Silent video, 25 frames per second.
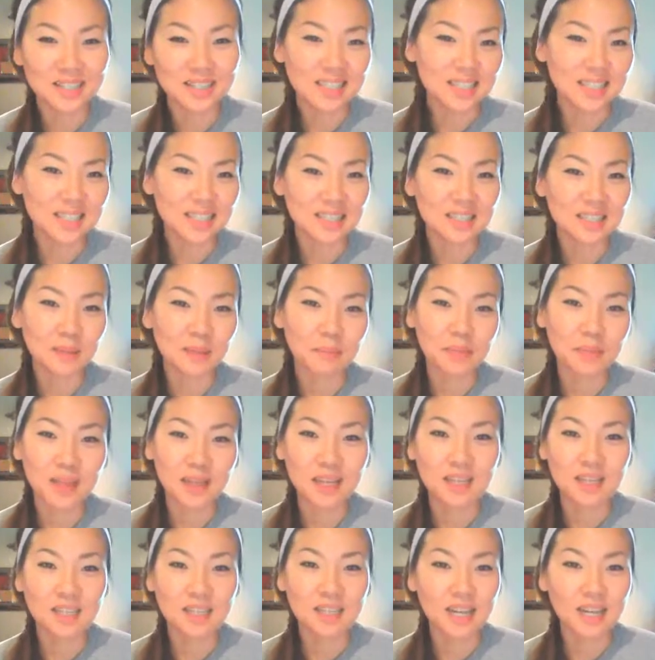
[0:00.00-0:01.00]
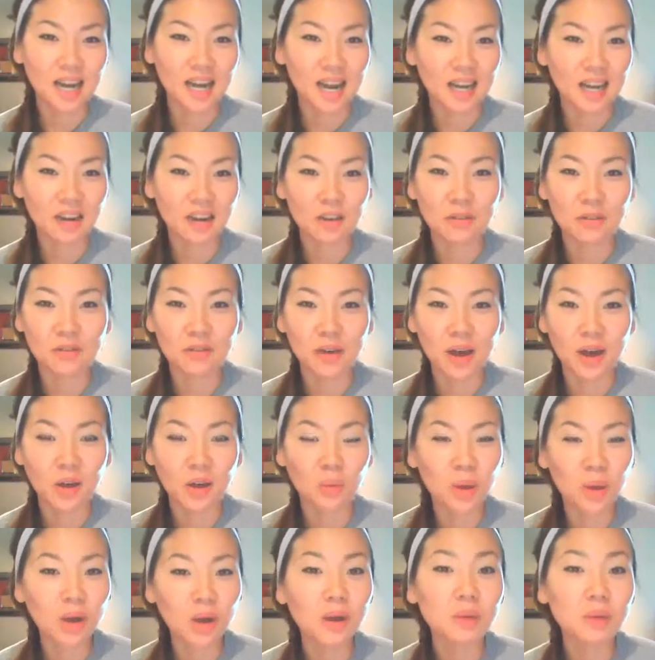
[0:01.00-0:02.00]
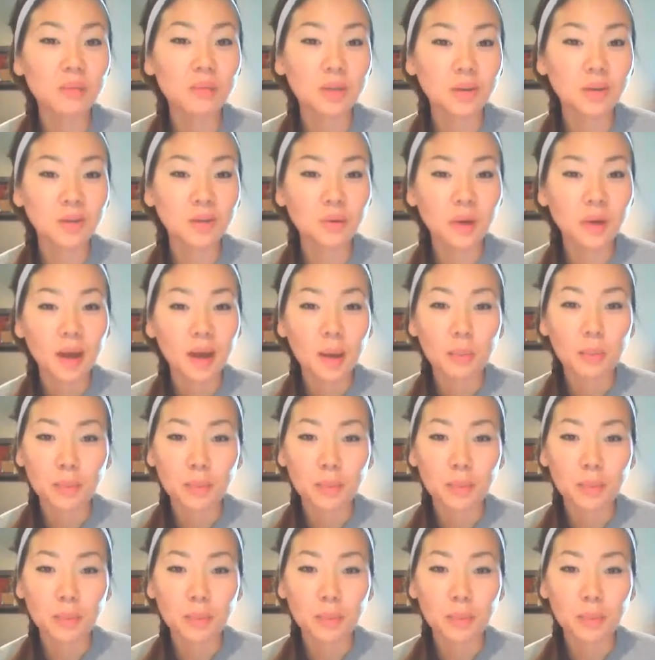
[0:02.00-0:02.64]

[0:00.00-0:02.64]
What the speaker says: to send something to kind of welcome you,